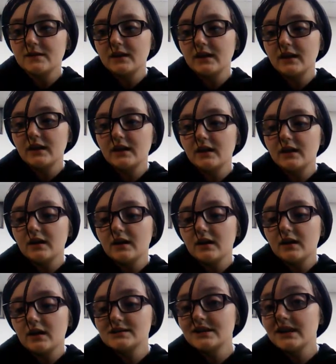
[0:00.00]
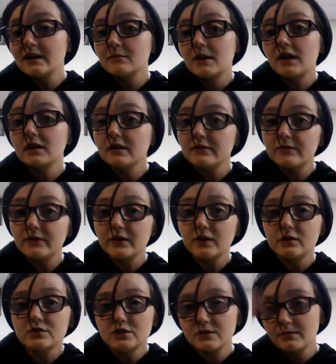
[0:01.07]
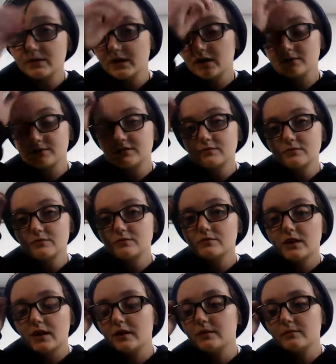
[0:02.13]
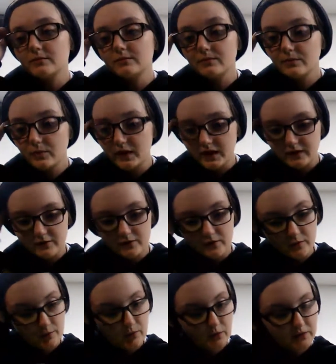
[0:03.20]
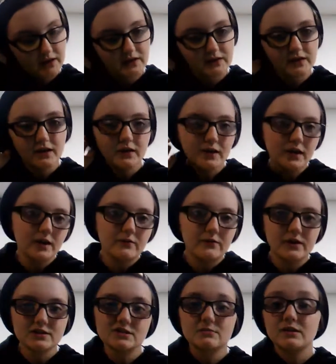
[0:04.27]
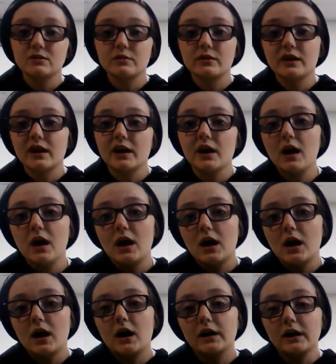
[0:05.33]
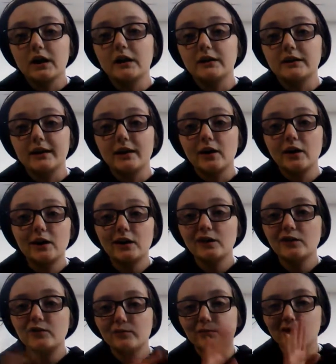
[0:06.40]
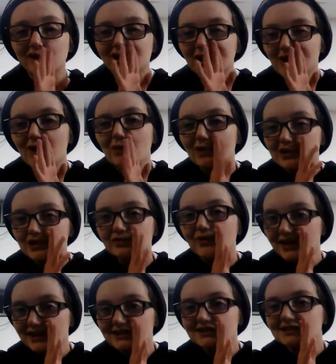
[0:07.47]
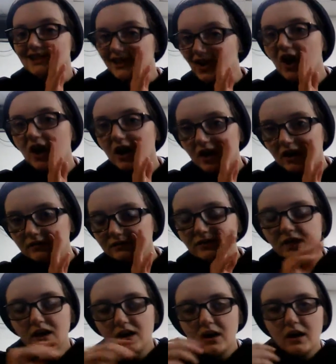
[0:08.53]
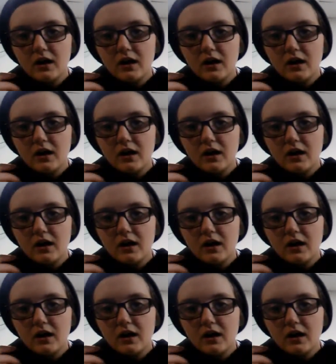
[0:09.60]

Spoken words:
The A Day in My Life video should be up soon. I'm waiting for the poll to get done on if I should be doing it on a day off, but what the fuck is a day off?